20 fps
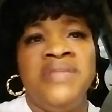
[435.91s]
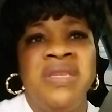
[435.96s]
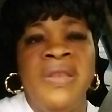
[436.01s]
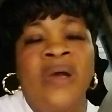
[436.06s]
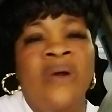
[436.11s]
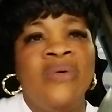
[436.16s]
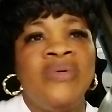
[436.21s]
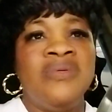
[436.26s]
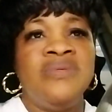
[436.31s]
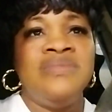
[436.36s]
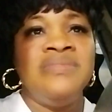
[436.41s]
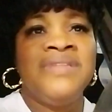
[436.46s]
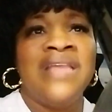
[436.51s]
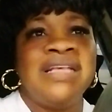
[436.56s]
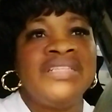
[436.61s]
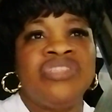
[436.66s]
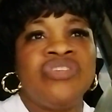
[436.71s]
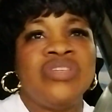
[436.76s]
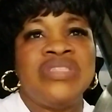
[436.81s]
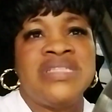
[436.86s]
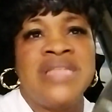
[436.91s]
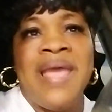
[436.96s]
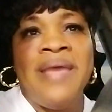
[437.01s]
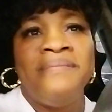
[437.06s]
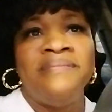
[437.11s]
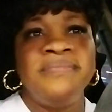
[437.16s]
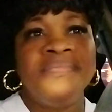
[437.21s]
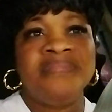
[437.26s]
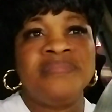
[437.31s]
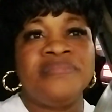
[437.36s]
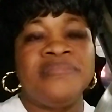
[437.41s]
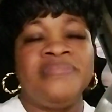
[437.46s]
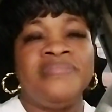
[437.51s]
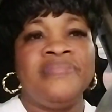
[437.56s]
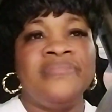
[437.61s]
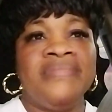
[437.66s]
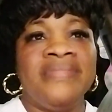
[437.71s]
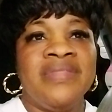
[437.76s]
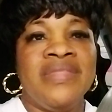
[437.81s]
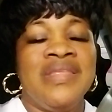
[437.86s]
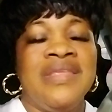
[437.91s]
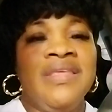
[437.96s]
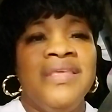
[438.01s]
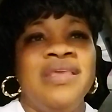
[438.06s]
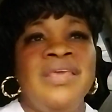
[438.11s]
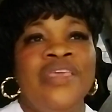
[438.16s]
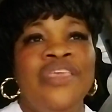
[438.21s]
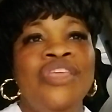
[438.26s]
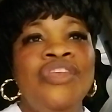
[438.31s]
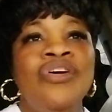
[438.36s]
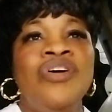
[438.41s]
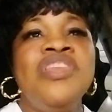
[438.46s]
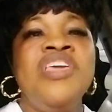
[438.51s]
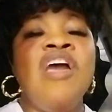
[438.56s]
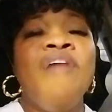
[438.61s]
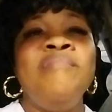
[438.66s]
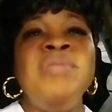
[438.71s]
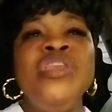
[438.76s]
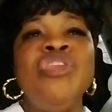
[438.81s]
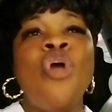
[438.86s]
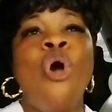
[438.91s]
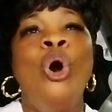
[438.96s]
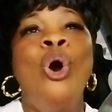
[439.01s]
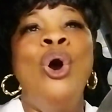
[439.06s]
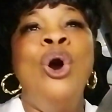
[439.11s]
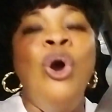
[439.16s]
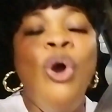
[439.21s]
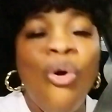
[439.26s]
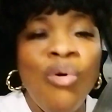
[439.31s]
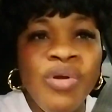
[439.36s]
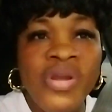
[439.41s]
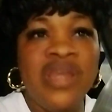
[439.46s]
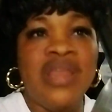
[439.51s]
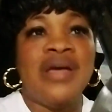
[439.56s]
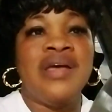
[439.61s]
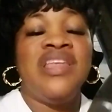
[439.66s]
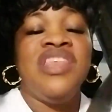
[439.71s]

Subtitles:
You know, that's just them. You know, they have been their own